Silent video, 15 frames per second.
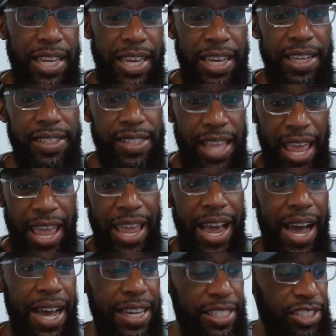is
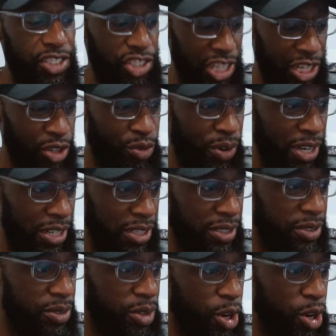AI generated.